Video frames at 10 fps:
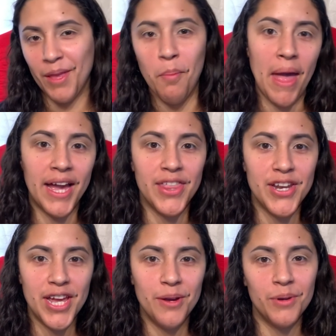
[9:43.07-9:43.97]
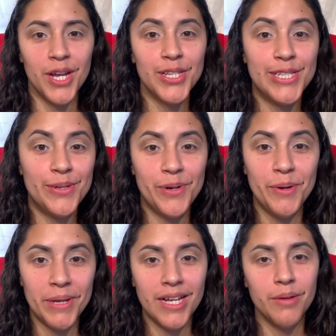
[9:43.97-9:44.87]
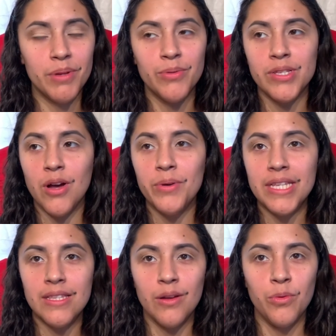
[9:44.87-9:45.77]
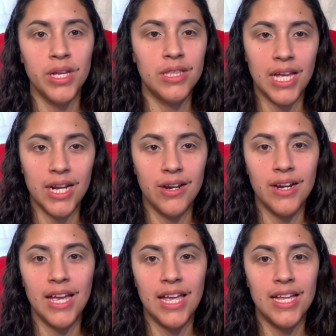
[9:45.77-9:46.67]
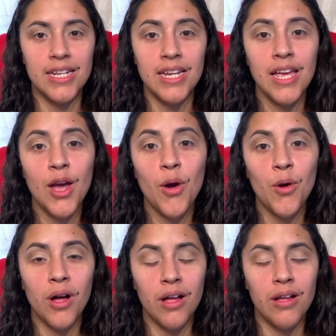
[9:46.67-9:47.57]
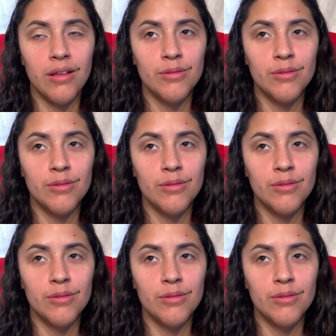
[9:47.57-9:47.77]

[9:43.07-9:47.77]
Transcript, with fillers: back in the day when I used to wear makeup, it was always a wing liner and uh,